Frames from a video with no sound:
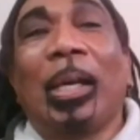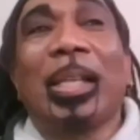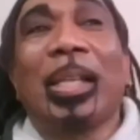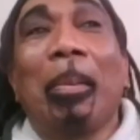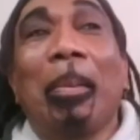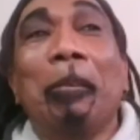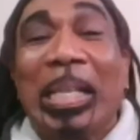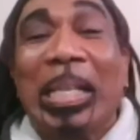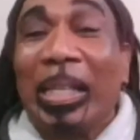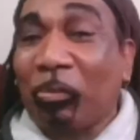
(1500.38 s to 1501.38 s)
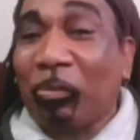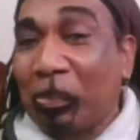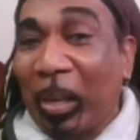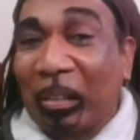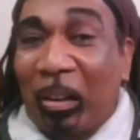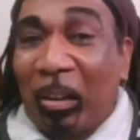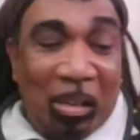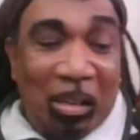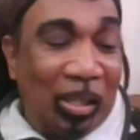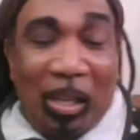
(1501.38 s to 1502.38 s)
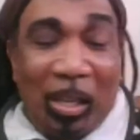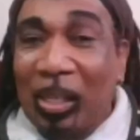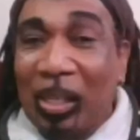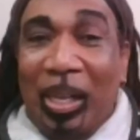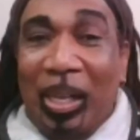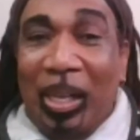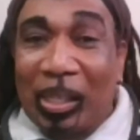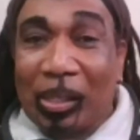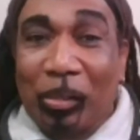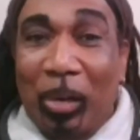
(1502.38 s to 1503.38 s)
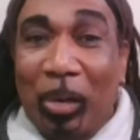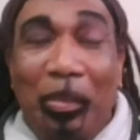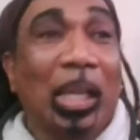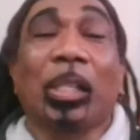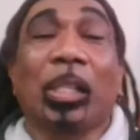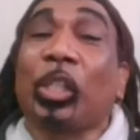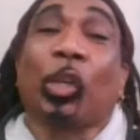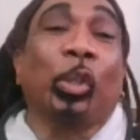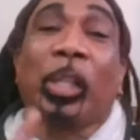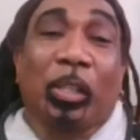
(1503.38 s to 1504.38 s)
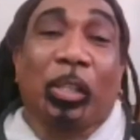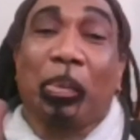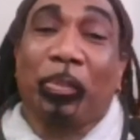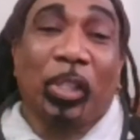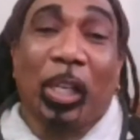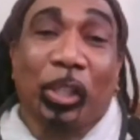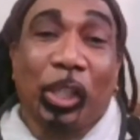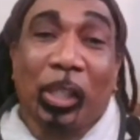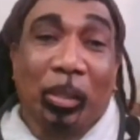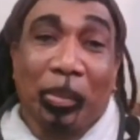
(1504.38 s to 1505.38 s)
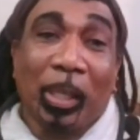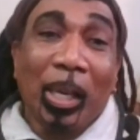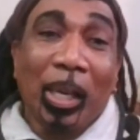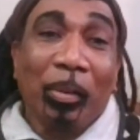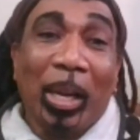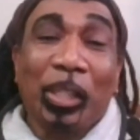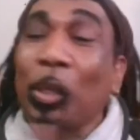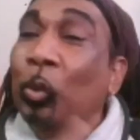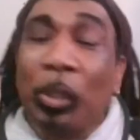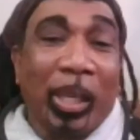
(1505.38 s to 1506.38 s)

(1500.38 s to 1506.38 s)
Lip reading: say, me disrespect her and this and this and this, right? Because she couldn't catch me and she had chased me, right? She couldn't